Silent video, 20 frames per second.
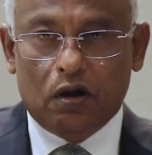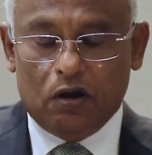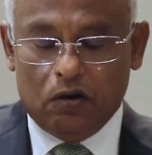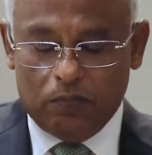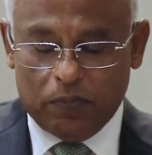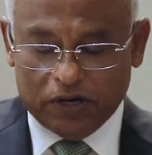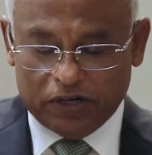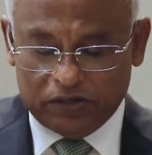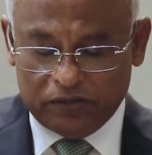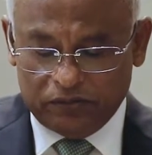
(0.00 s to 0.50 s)

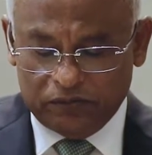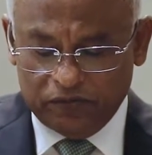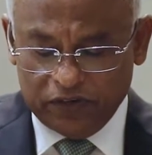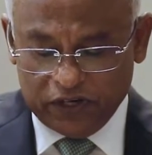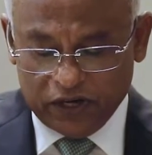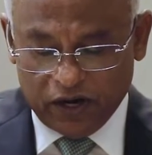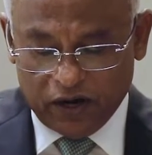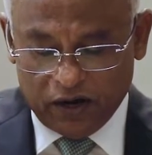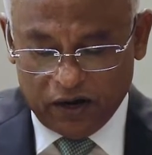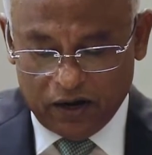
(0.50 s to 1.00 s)
But we
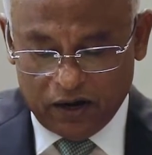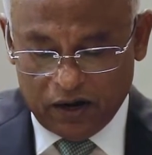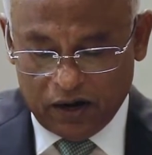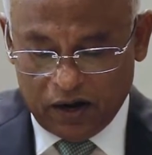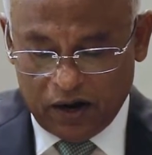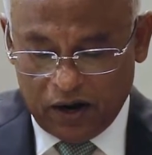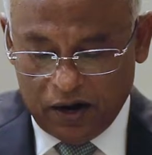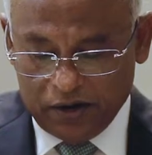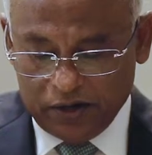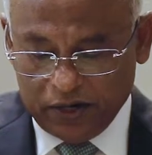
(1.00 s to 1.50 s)
are
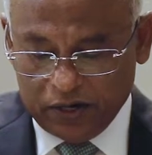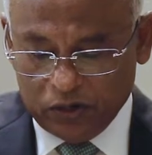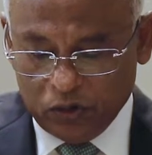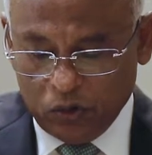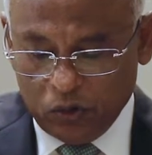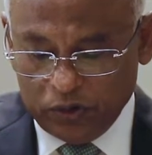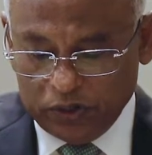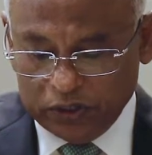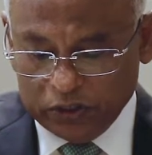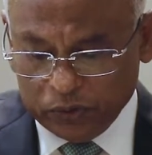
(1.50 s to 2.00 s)
under
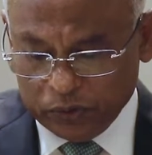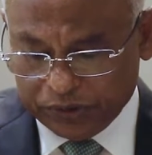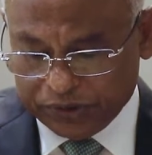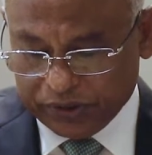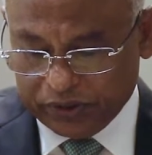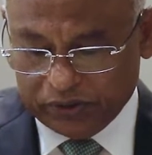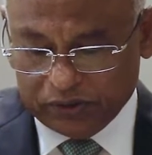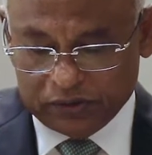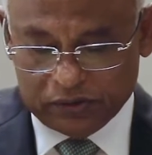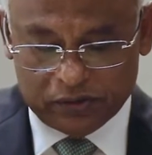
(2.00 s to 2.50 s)
no
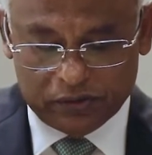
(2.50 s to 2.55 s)
illusion